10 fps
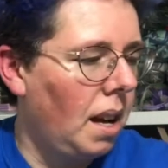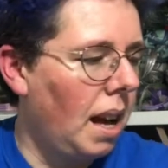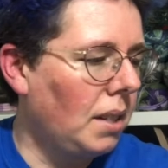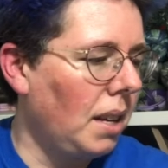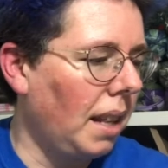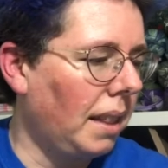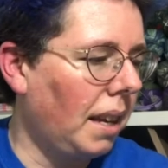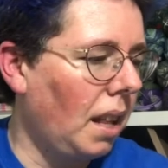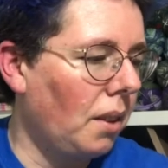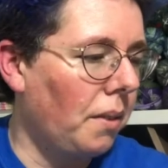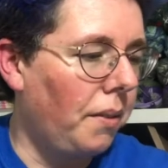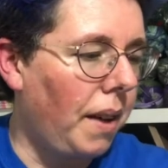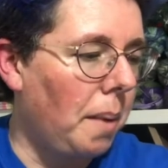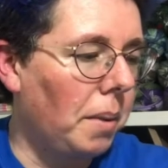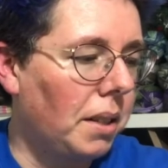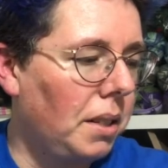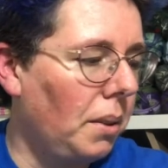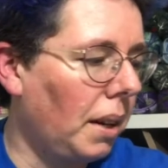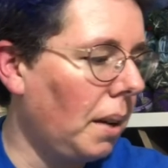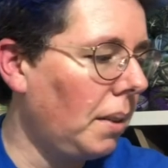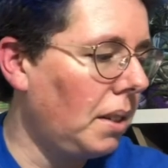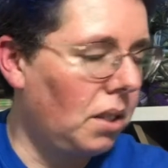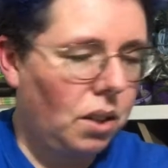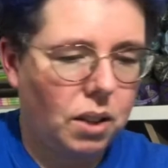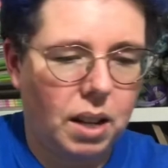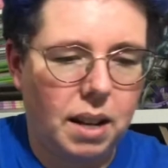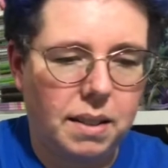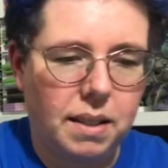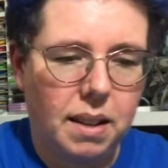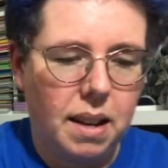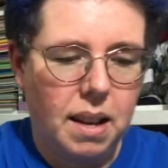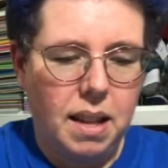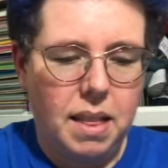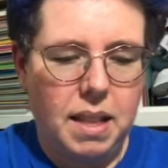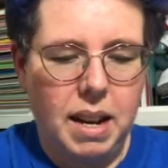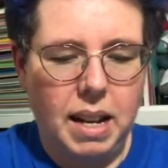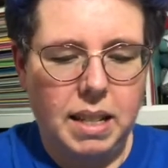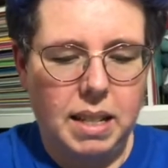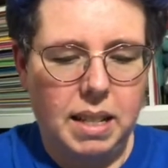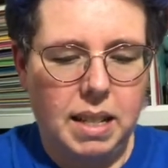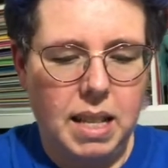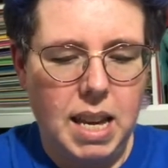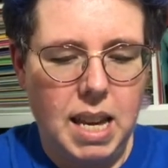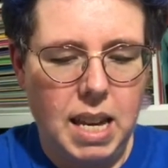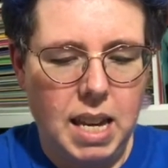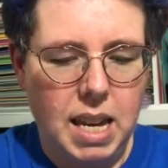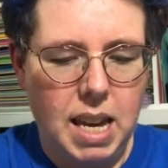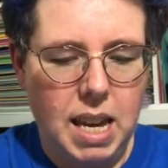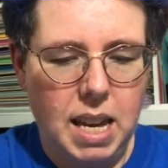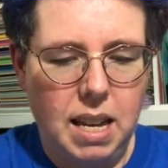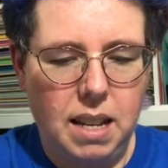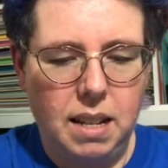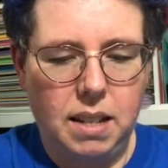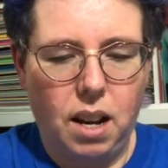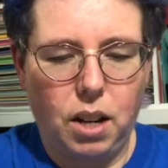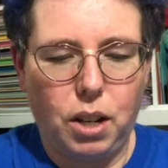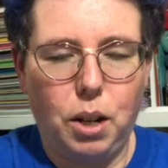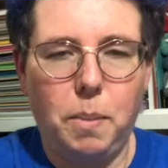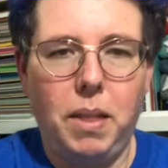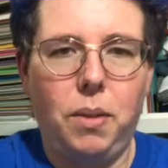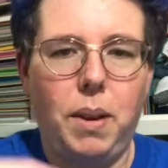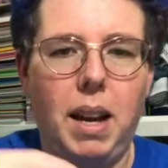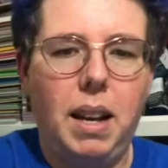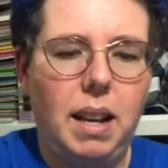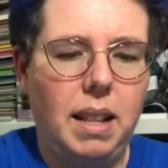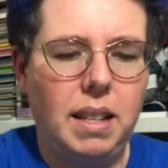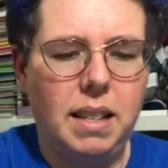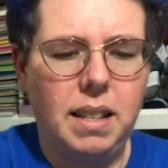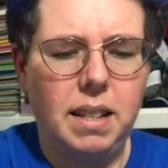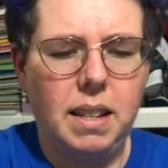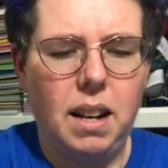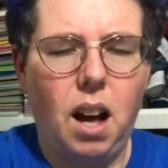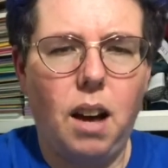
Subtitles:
Actually, I like the color of the fabrics too. I can't wait to show you guys. The next thing is our Gutermann thread, and this is an